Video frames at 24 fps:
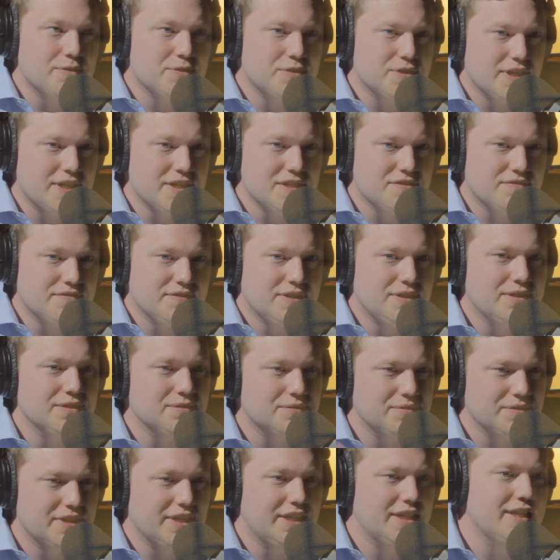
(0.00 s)
side's fault
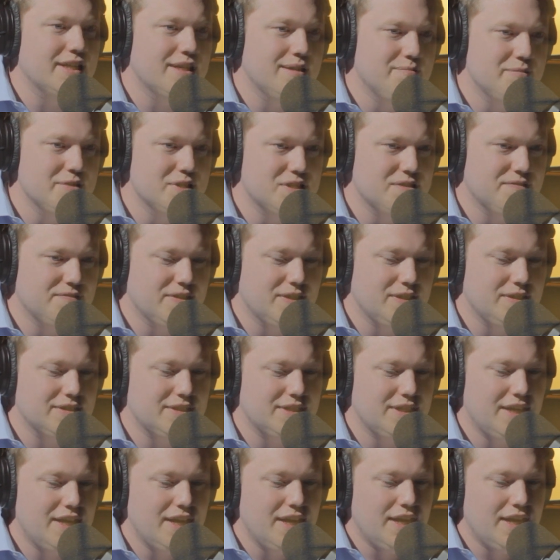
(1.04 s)
or the incumbent's fault.